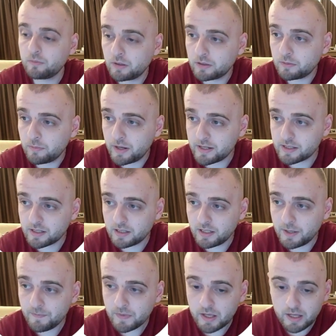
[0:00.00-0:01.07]
But basically,
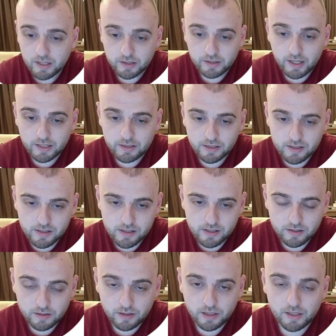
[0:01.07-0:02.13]
that is
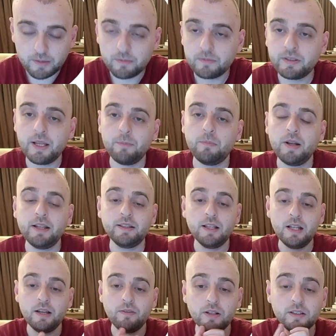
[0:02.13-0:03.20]
the template
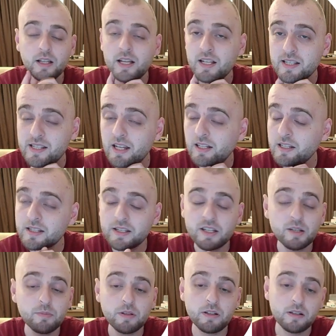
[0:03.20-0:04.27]
11. Salah is here
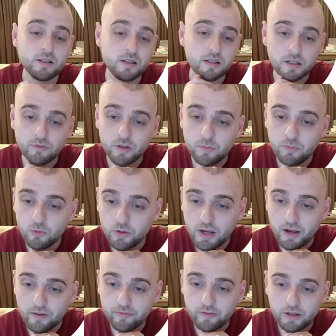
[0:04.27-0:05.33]
because Liverpool
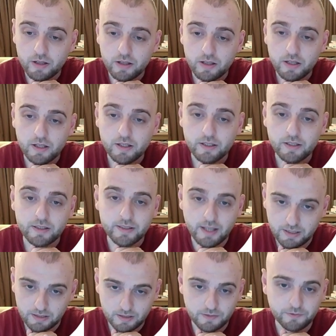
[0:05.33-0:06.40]
have
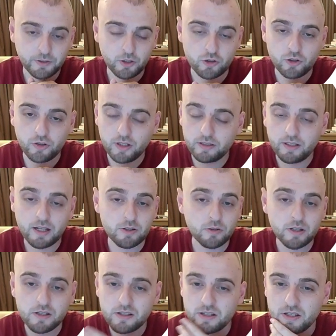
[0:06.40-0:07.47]
that fixture on. As you can
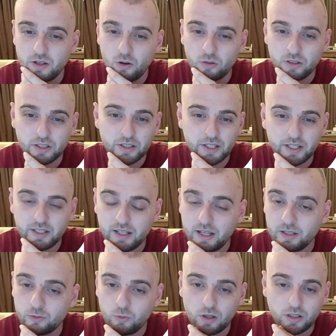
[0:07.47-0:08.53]
see, only green and
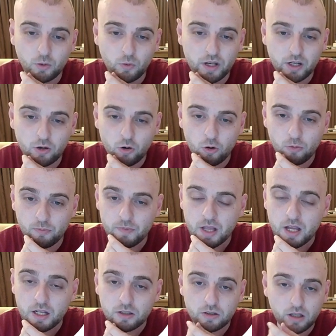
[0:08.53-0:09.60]
one
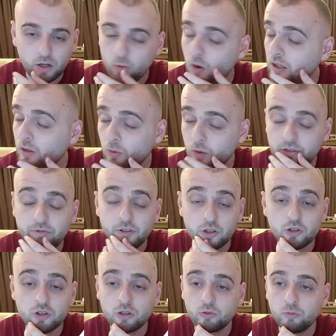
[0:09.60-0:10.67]
away fixture
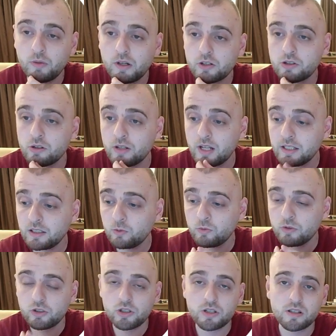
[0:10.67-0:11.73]
to Manchester United,
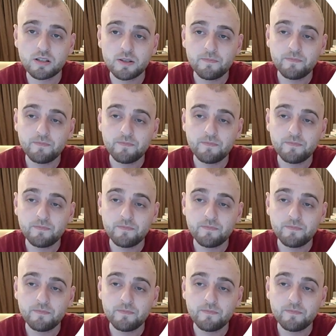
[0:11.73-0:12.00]
which is